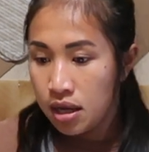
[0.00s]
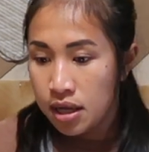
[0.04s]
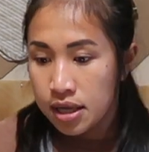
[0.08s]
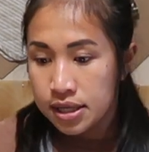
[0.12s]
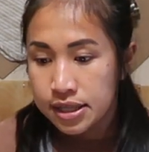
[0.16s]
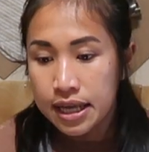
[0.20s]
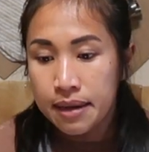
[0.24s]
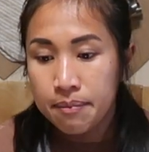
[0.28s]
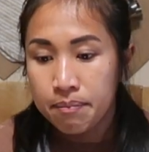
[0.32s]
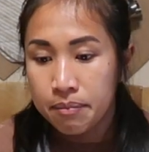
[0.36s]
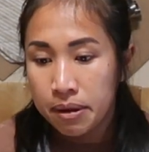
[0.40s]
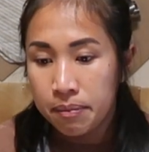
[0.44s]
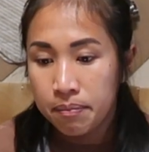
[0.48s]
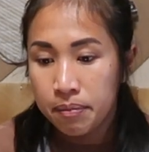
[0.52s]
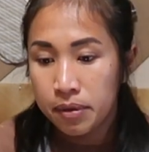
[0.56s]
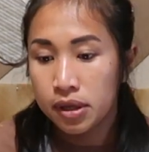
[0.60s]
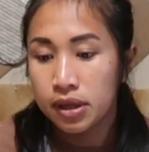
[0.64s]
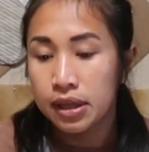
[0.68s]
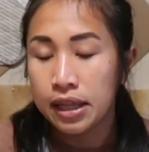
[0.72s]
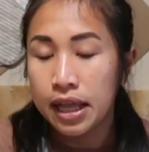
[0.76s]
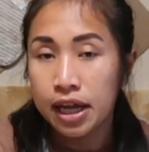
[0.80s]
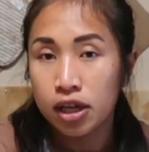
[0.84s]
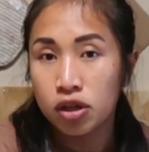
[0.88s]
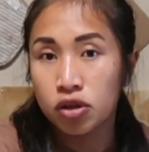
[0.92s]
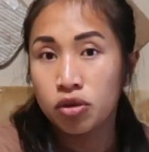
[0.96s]
some
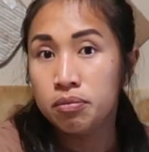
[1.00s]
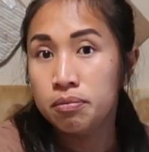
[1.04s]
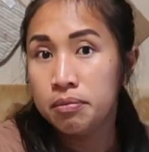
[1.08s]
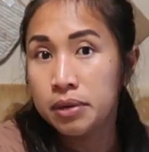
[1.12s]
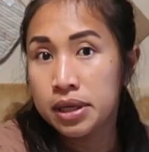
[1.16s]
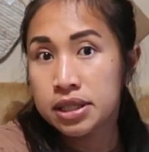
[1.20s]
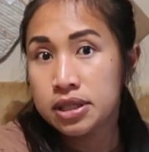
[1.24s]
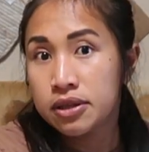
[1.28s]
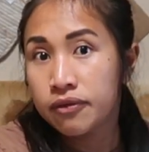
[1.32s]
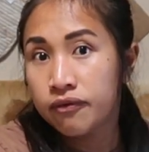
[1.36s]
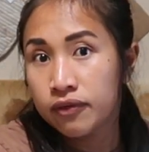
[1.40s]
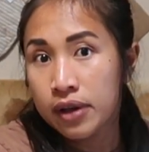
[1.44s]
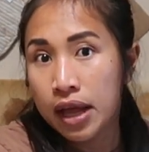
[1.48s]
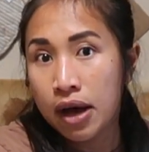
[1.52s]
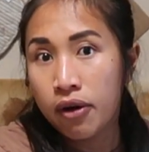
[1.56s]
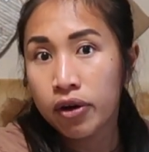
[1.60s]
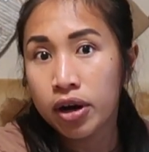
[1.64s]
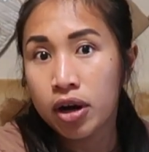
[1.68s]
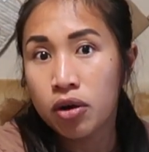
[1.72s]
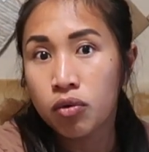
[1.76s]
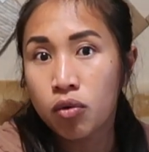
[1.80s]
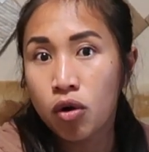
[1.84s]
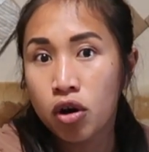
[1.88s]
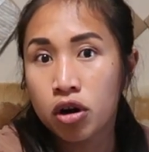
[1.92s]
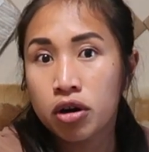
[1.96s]
people like to mix the flour
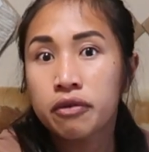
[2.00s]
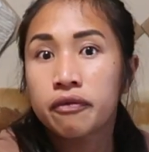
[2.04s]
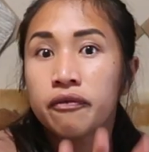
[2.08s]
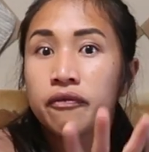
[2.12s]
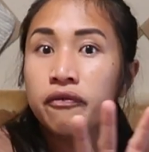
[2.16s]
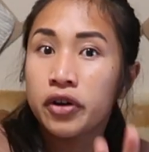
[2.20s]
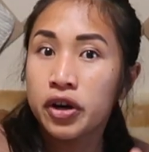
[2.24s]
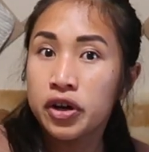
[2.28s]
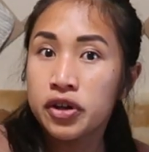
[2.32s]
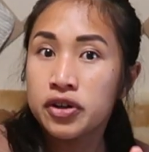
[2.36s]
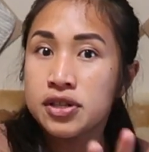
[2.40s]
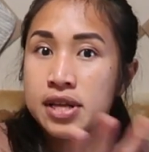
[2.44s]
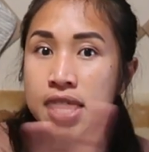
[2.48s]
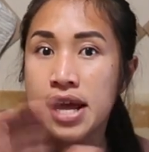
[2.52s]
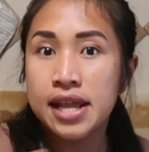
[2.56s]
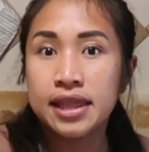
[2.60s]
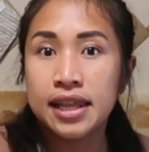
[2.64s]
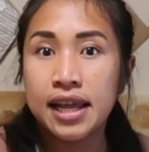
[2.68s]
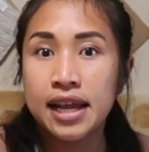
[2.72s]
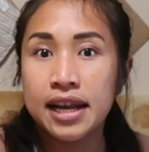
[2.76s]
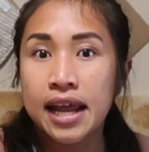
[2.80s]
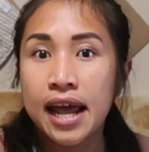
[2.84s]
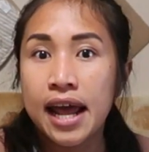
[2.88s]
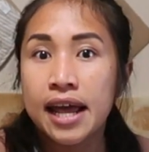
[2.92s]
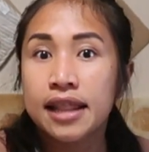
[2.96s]
and water first and
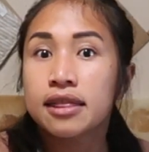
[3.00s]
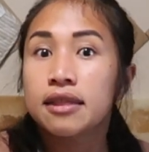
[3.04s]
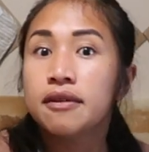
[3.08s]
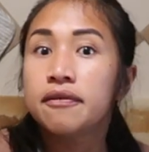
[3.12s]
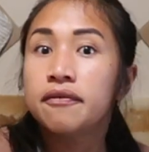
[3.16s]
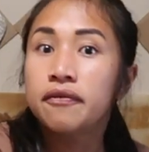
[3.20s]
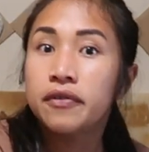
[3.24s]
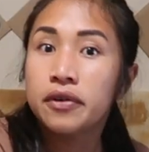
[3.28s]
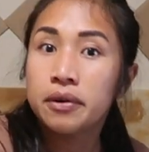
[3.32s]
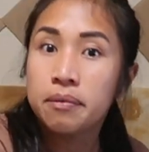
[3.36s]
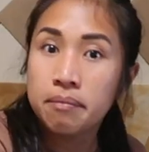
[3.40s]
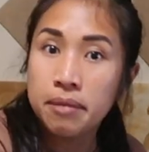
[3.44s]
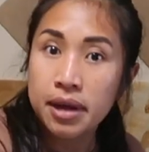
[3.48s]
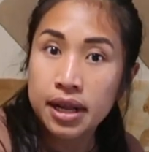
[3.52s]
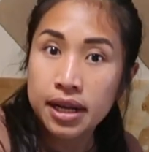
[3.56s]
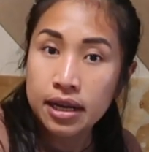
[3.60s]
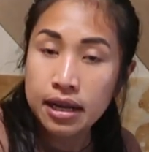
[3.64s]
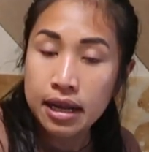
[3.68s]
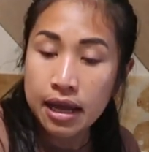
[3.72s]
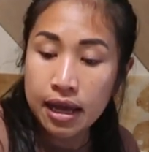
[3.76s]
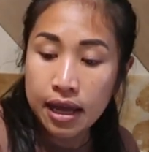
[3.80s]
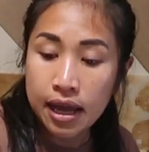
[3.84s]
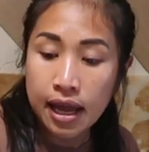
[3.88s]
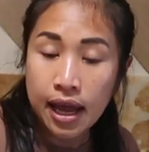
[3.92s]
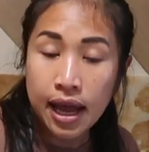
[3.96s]
then add the ferment,
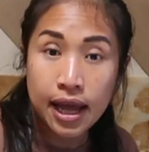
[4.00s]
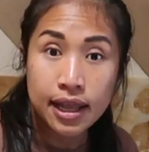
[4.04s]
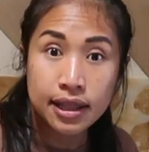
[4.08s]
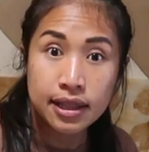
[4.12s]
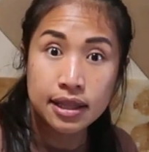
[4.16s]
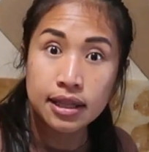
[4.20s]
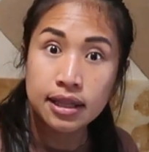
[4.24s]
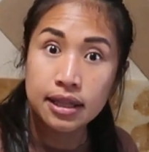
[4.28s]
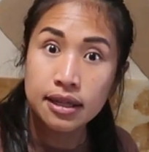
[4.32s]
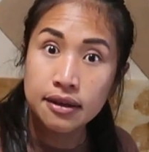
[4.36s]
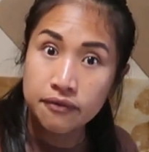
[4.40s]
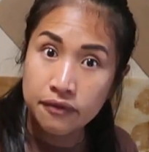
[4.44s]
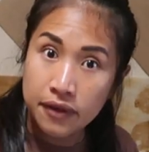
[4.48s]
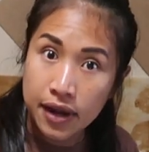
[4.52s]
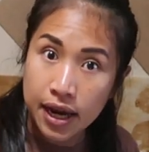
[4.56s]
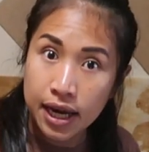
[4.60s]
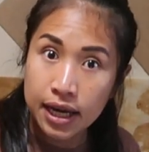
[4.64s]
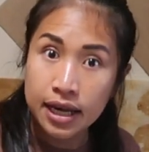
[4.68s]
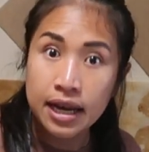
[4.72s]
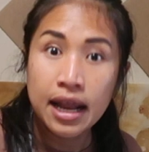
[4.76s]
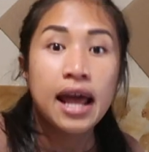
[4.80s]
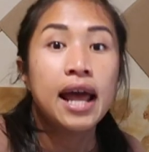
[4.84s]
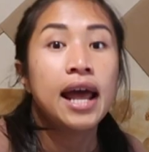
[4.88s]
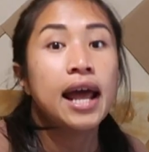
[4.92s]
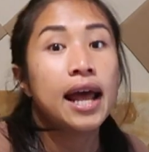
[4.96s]
add the
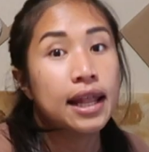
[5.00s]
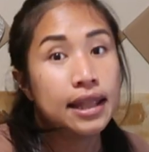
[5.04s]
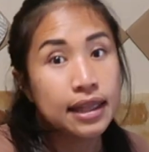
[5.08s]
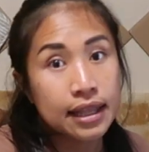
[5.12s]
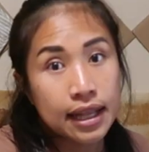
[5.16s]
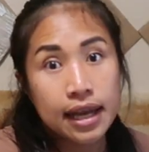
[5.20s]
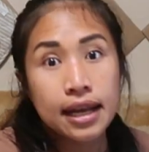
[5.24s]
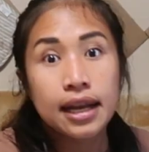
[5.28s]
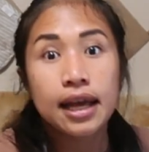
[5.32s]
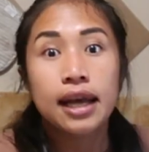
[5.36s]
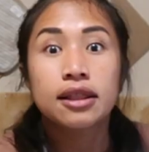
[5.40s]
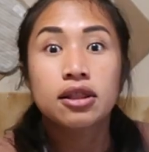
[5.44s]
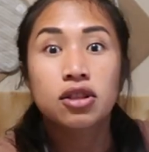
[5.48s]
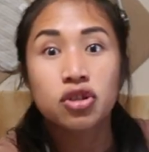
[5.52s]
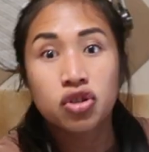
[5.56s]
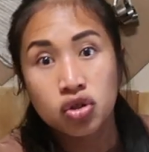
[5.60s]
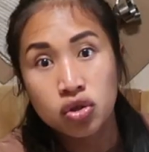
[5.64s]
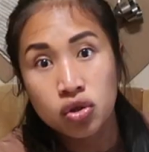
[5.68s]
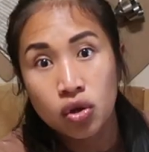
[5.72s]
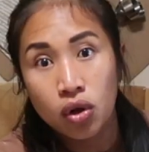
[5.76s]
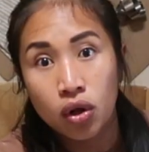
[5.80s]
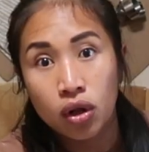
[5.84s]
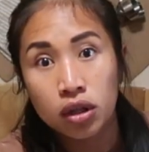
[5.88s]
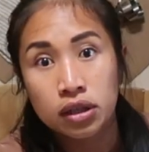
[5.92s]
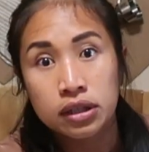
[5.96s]
Levain, and then add the
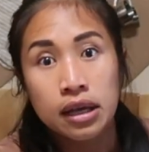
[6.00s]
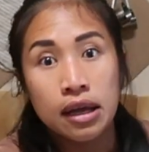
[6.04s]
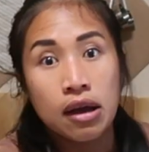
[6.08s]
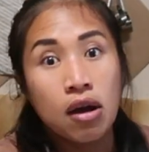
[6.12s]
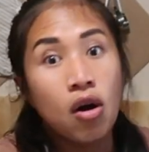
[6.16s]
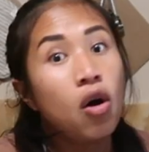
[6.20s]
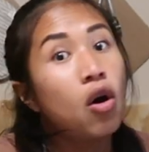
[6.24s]
salt.